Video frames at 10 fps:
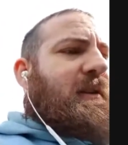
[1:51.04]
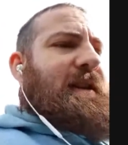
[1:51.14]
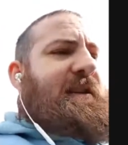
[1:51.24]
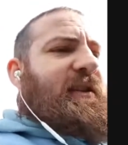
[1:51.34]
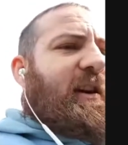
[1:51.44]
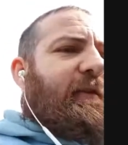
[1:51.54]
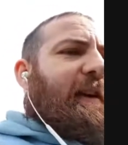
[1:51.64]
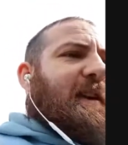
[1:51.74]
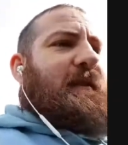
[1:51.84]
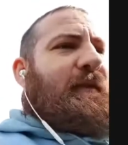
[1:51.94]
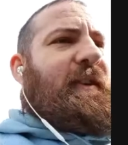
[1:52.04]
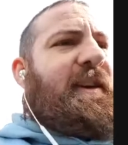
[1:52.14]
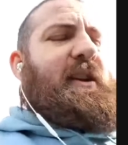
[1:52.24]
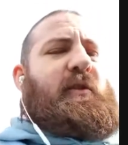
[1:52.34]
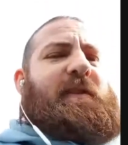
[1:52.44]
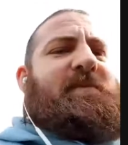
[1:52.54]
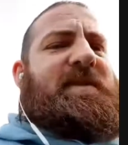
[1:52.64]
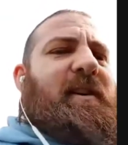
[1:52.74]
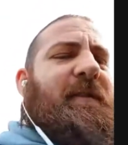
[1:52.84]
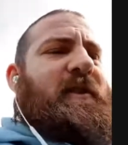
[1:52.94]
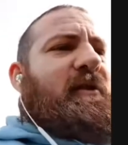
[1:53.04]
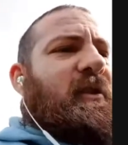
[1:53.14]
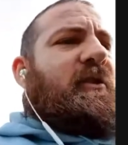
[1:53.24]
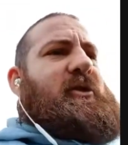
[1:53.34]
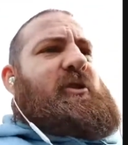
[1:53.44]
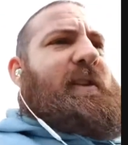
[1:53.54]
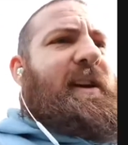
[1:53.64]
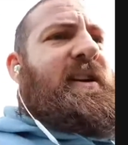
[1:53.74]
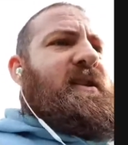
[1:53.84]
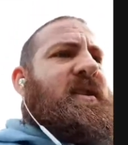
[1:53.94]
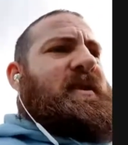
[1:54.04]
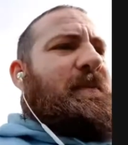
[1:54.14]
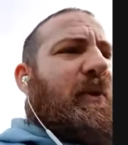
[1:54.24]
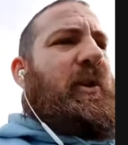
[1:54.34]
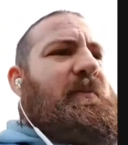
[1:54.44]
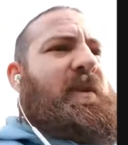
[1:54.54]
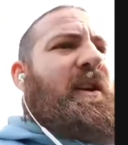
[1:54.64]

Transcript: Lindelof, I didn't think he covered himself in a lot of glory, but